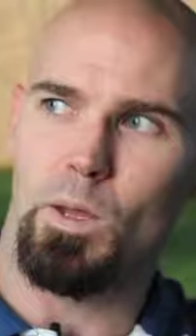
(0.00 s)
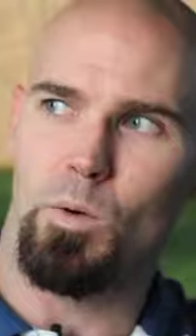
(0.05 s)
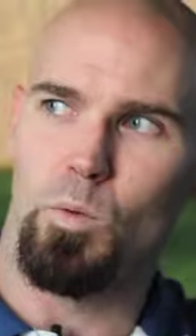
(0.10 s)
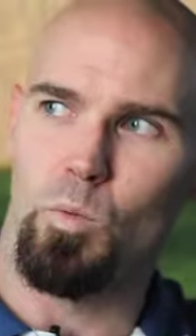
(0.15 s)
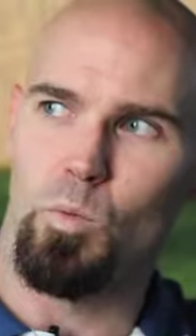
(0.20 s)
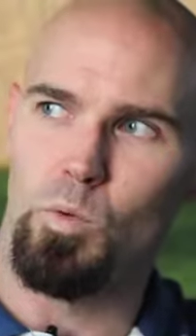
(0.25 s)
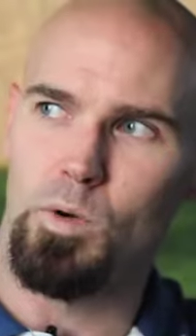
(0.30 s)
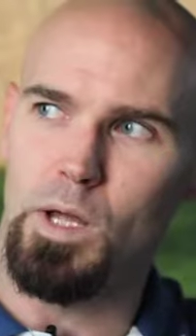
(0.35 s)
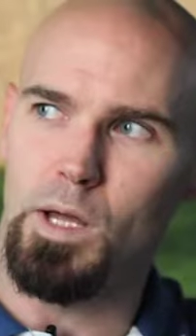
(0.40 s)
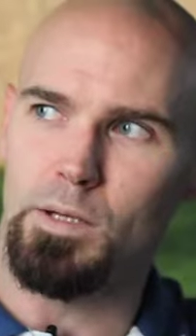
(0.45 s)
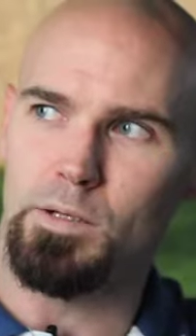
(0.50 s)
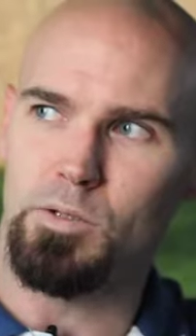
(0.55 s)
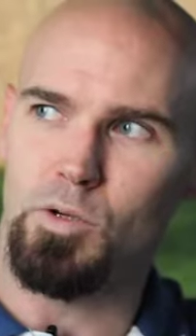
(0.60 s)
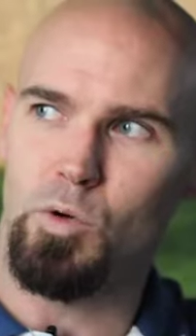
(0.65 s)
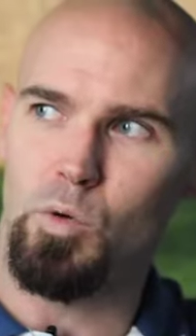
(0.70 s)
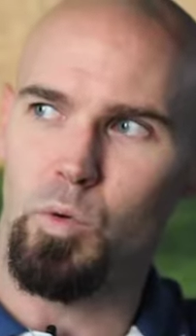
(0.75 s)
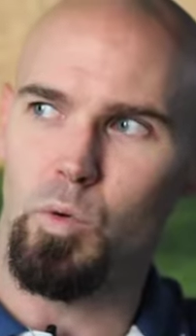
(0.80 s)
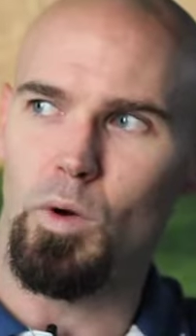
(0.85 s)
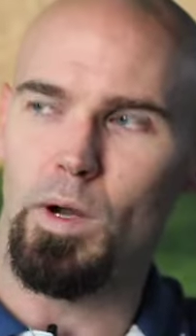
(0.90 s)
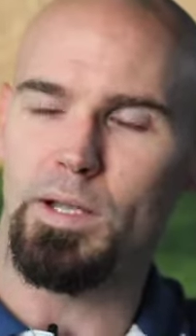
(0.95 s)
We're not
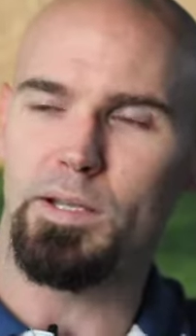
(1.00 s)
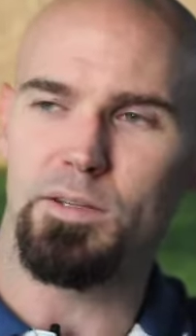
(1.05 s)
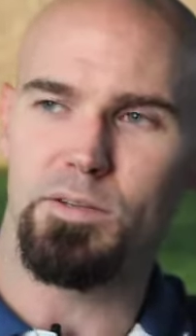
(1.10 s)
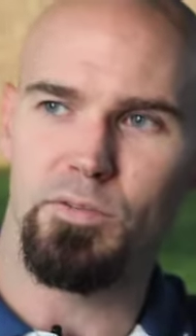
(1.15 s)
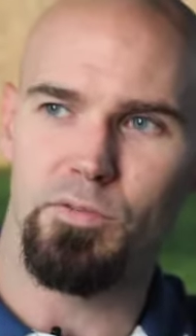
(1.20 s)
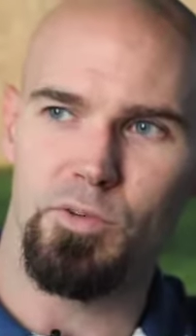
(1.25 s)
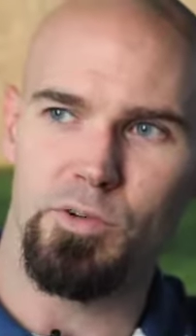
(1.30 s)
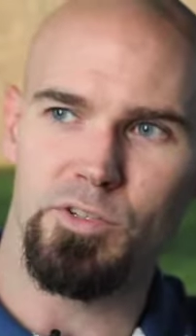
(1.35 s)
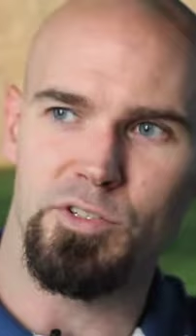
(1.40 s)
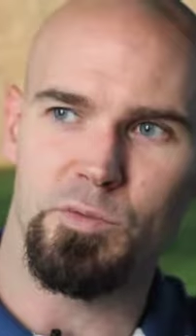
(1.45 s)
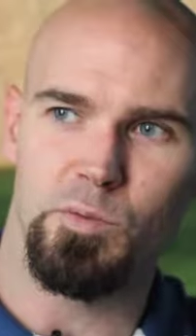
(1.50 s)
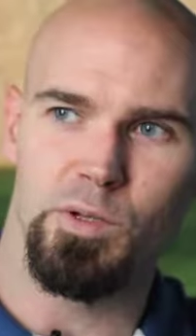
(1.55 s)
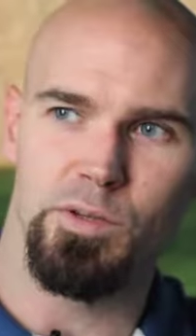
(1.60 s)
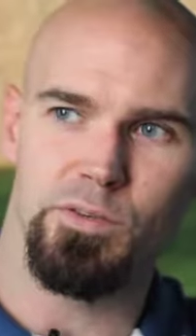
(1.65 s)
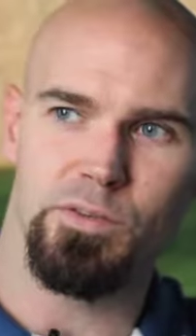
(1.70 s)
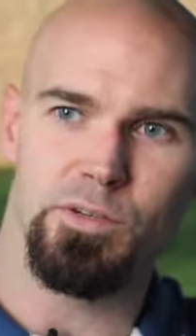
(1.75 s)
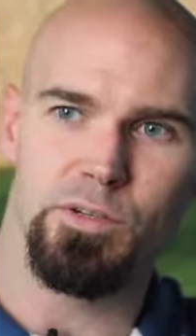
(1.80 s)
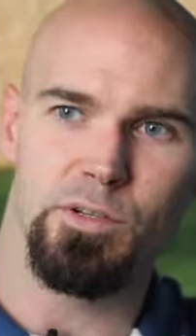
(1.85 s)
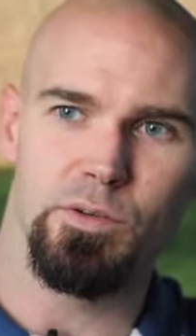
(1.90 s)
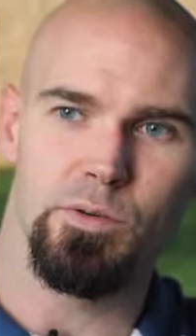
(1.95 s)
quite the first
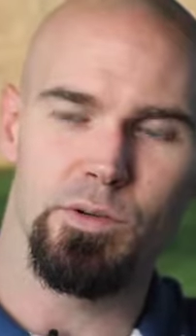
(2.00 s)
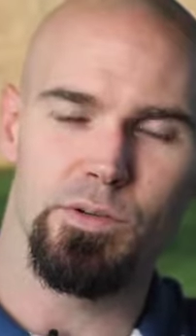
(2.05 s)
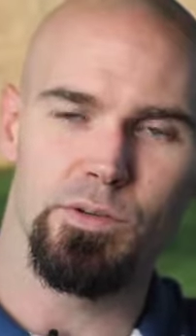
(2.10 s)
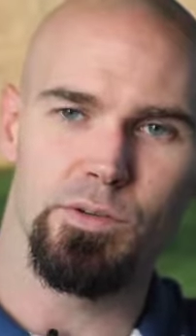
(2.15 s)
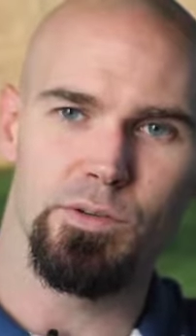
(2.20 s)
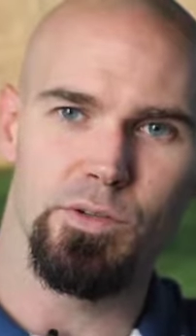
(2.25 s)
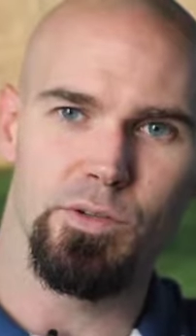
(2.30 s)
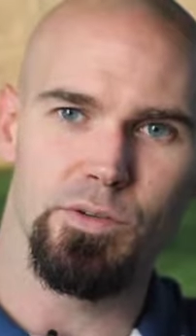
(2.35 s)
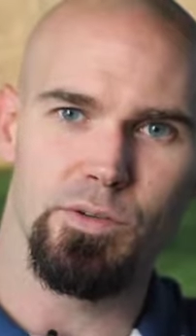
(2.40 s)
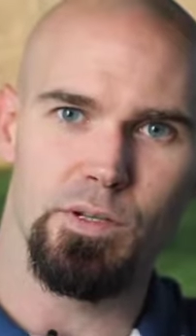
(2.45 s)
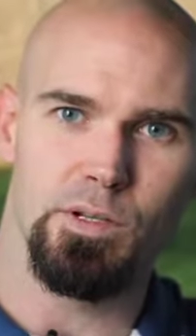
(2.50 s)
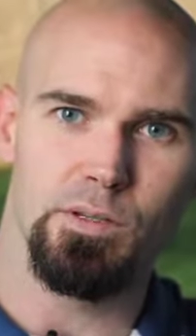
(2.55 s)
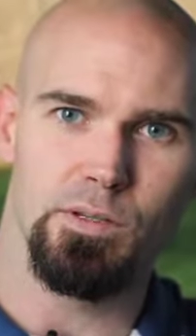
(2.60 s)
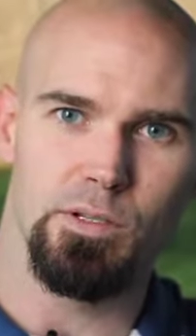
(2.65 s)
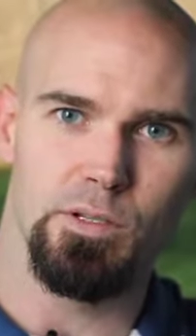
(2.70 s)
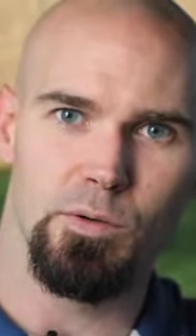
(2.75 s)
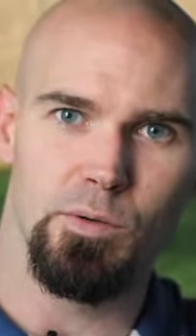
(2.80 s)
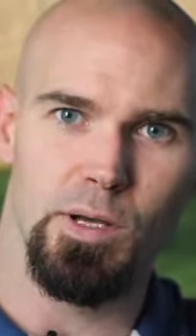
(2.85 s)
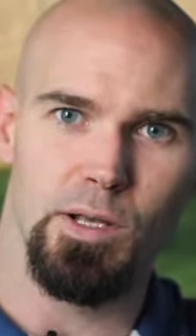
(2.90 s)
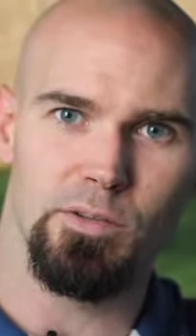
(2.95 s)
ones to use it in
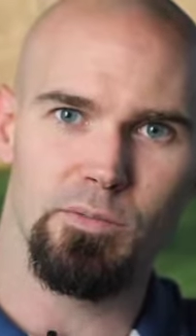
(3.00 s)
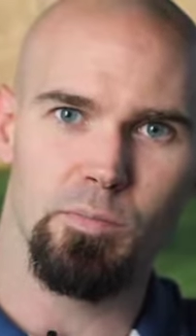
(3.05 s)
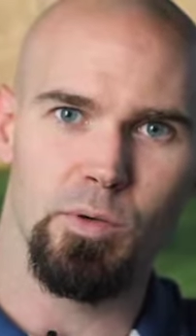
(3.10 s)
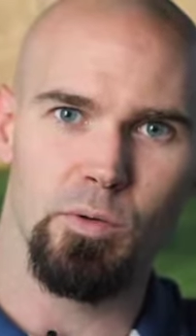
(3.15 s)
the US,